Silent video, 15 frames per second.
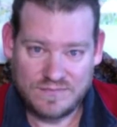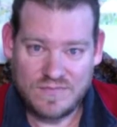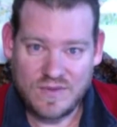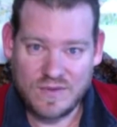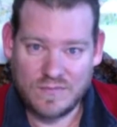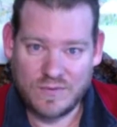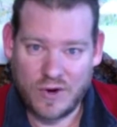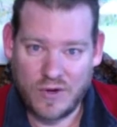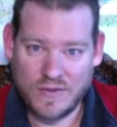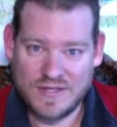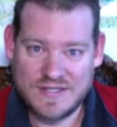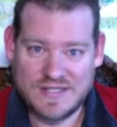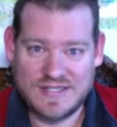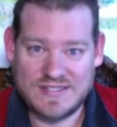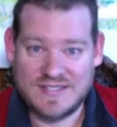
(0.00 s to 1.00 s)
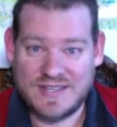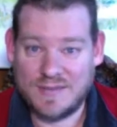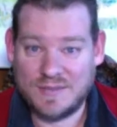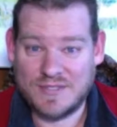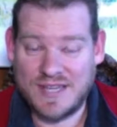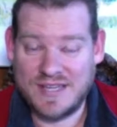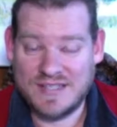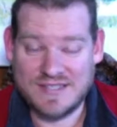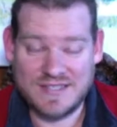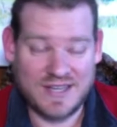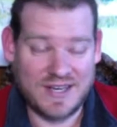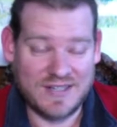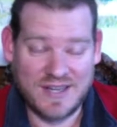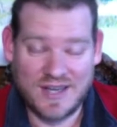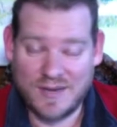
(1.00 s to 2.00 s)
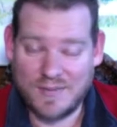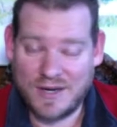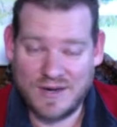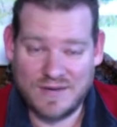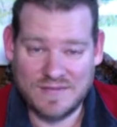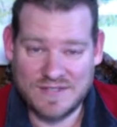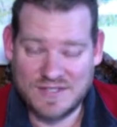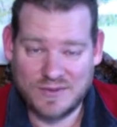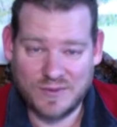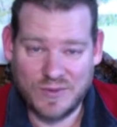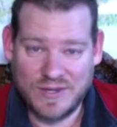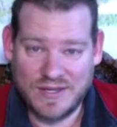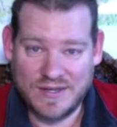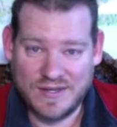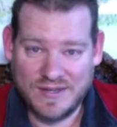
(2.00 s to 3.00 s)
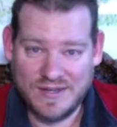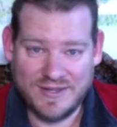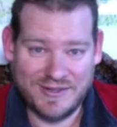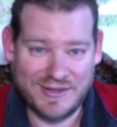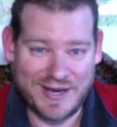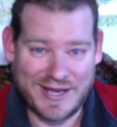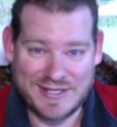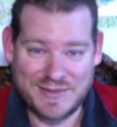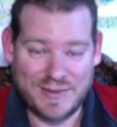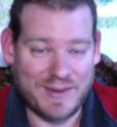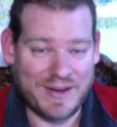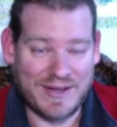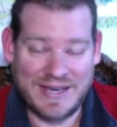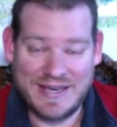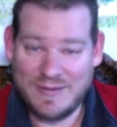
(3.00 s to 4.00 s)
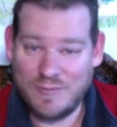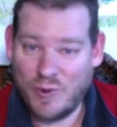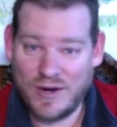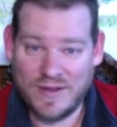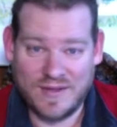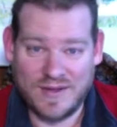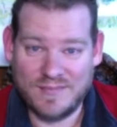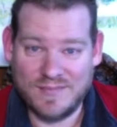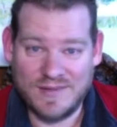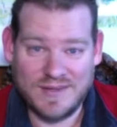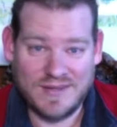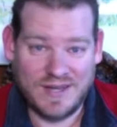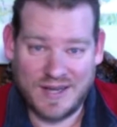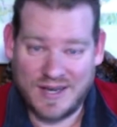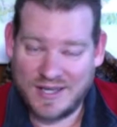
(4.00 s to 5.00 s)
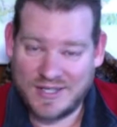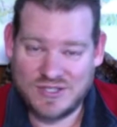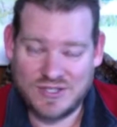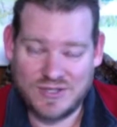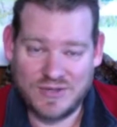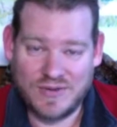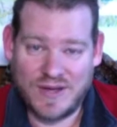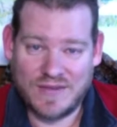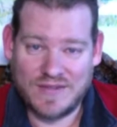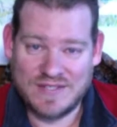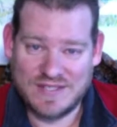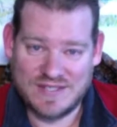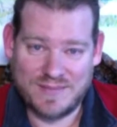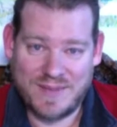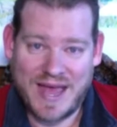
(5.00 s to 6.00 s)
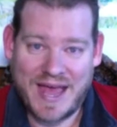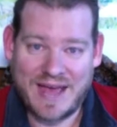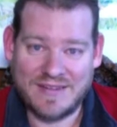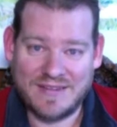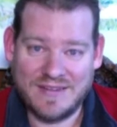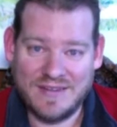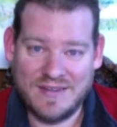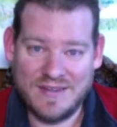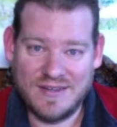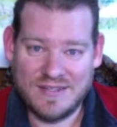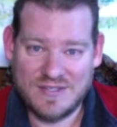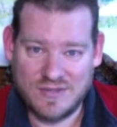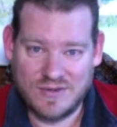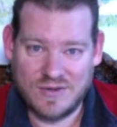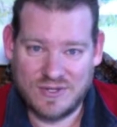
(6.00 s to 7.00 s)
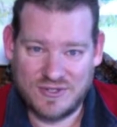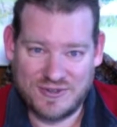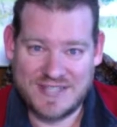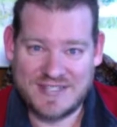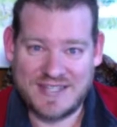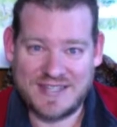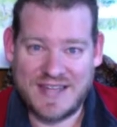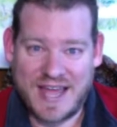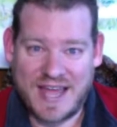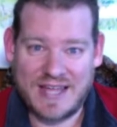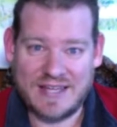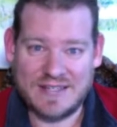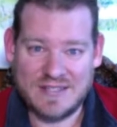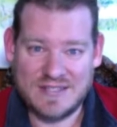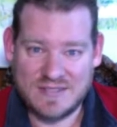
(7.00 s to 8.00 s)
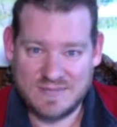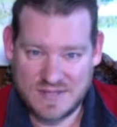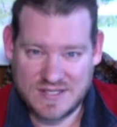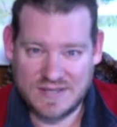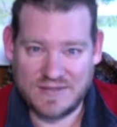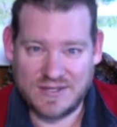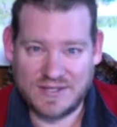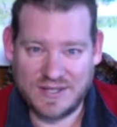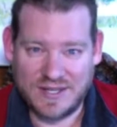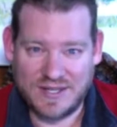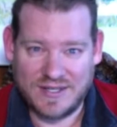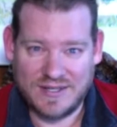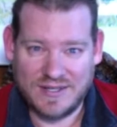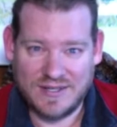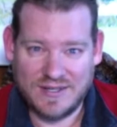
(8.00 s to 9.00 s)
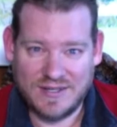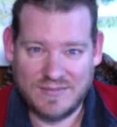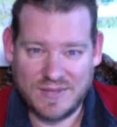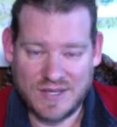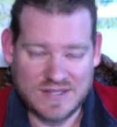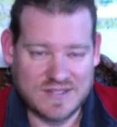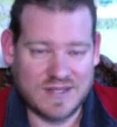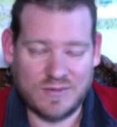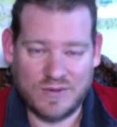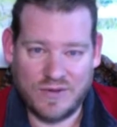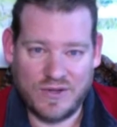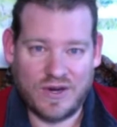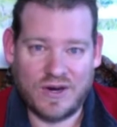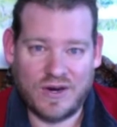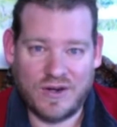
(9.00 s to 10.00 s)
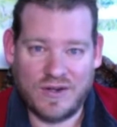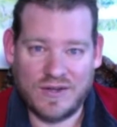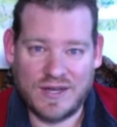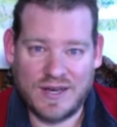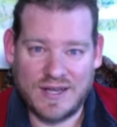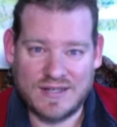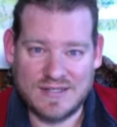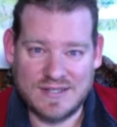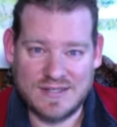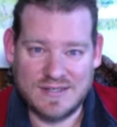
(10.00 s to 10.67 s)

for all these things simultaneously. And I talk about it every single week. You can ask me about any one of them, and I could show you how this is a path to addressing that specifically because they really are all connected.